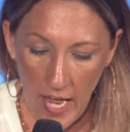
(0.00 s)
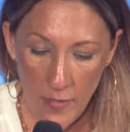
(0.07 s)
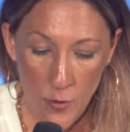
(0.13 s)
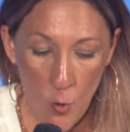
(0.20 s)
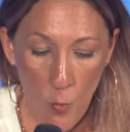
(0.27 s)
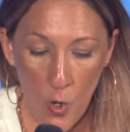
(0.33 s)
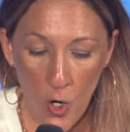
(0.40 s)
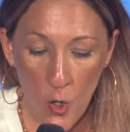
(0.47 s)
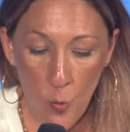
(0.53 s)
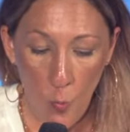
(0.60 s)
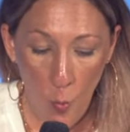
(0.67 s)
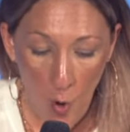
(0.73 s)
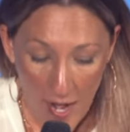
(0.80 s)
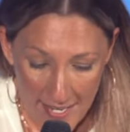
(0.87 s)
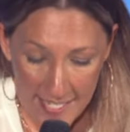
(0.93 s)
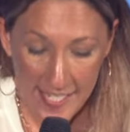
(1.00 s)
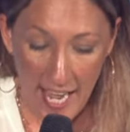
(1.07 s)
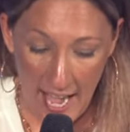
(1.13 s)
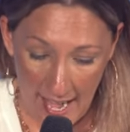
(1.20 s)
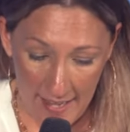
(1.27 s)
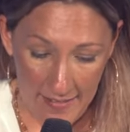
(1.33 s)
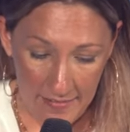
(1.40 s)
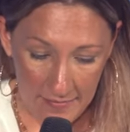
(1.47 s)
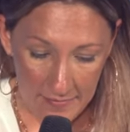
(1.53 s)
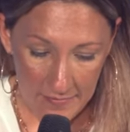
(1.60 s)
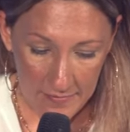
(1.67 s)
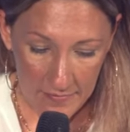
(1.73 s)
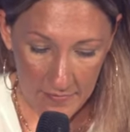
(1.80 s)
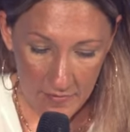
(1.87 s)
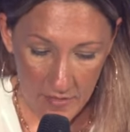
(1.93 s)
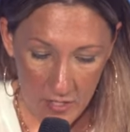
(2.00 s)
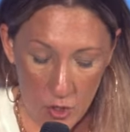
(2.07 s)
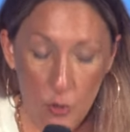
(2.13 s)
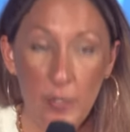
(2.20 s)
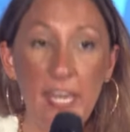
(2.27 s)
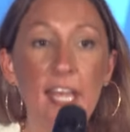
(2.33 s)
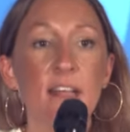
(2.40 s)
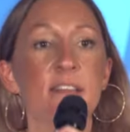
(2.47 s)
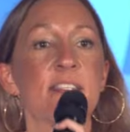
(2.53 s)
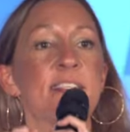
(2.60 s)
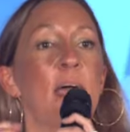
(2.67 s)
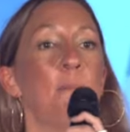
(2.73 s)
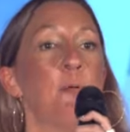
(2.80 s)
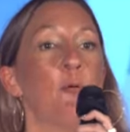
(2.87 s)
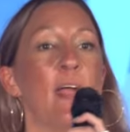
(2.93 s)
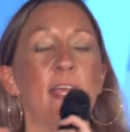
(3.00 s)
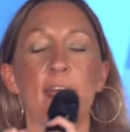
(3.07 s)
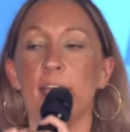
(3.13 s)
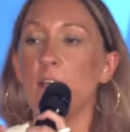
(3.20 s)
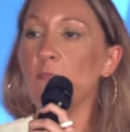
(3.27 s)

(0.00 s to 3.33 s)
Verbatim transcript: and the Word was God. You can't separate